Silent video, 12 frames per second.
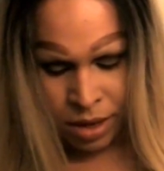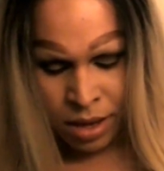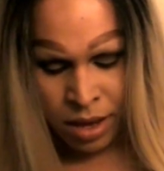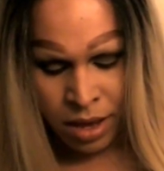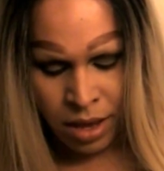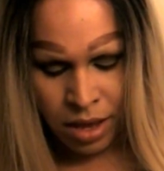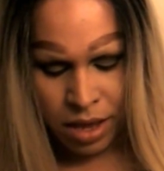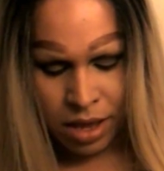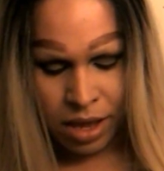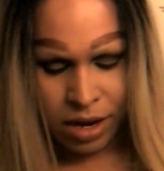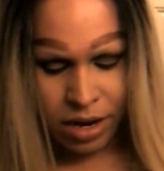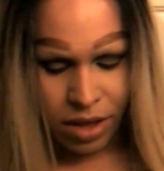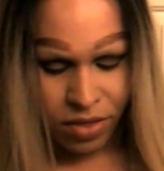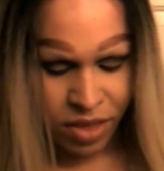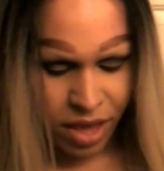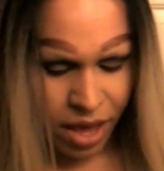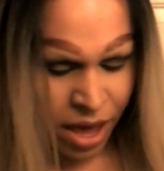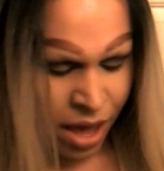And
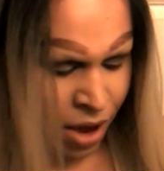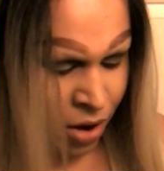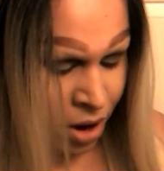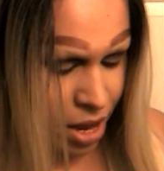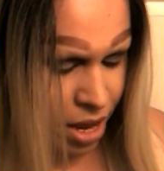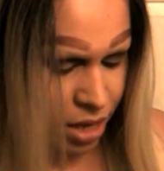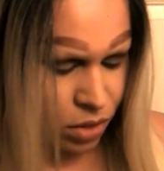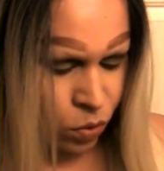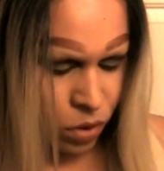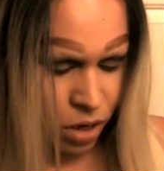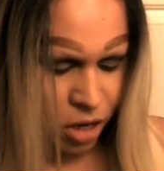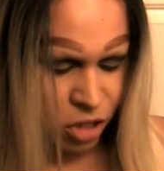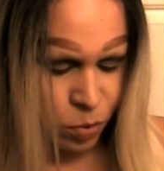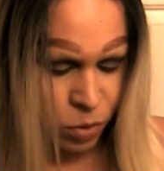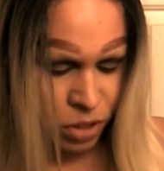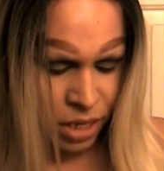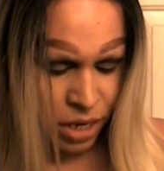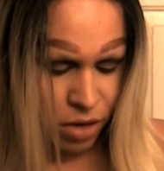the hair is
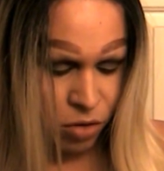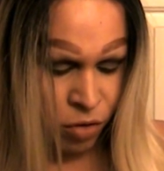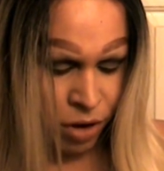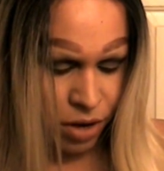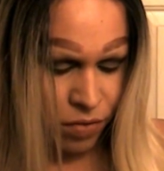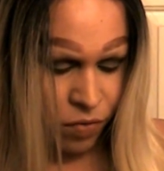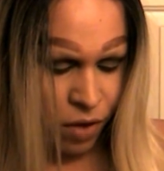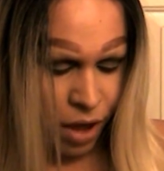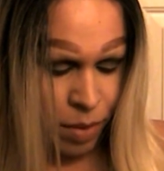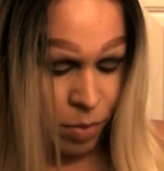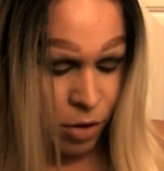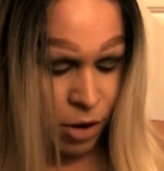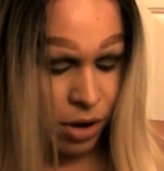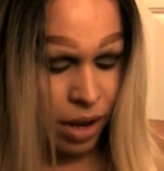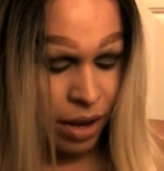100% green fiber,